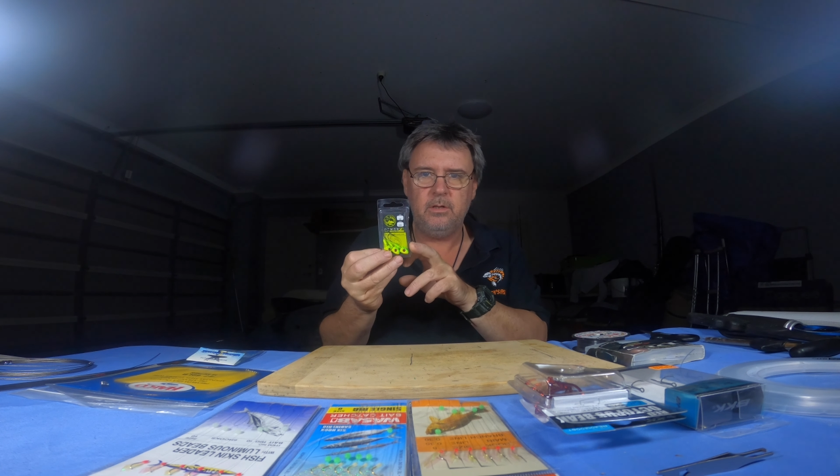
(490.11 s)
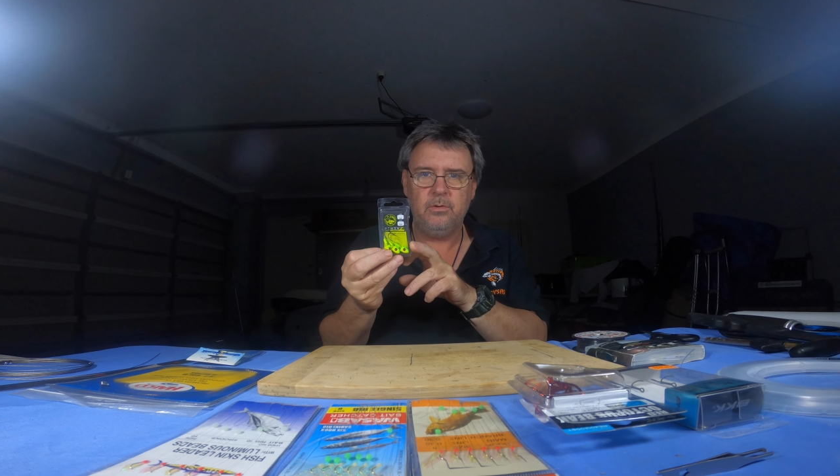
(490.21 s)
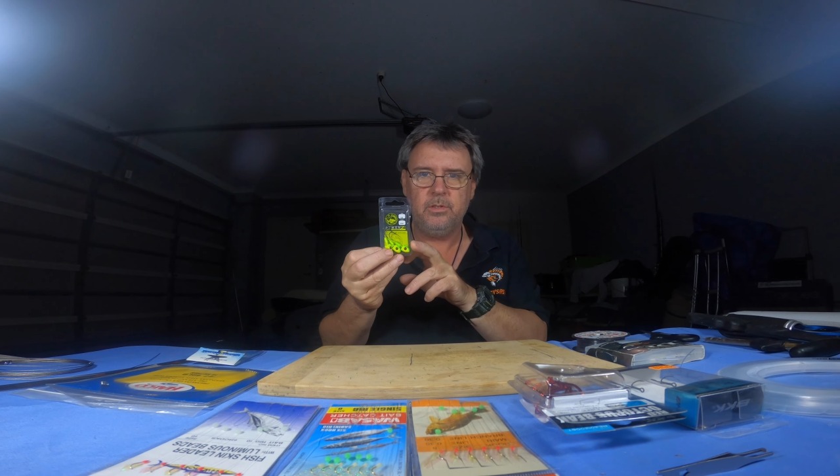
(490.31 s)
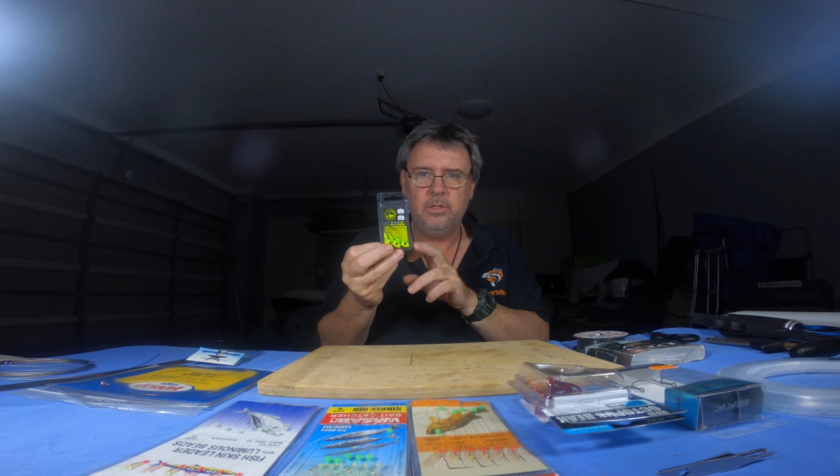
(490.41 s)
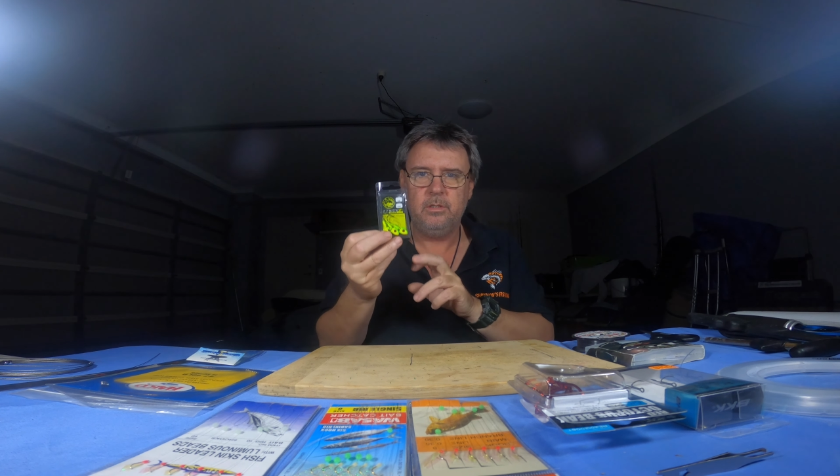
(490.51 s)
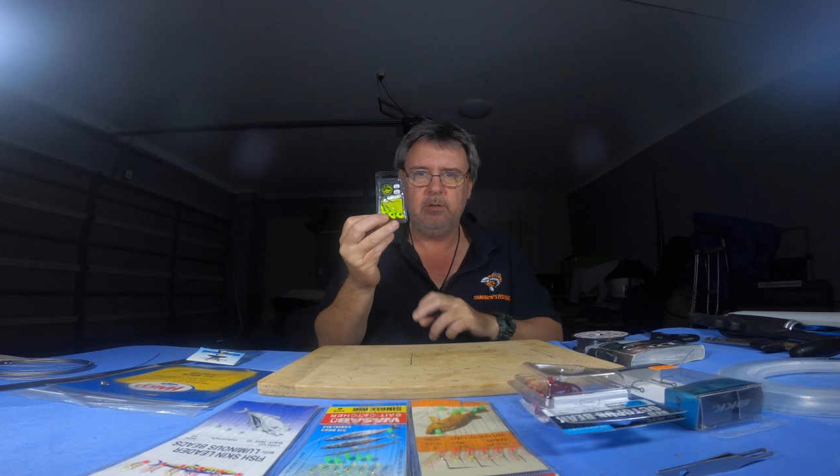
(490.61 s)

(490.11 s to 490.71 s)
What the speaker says: lures.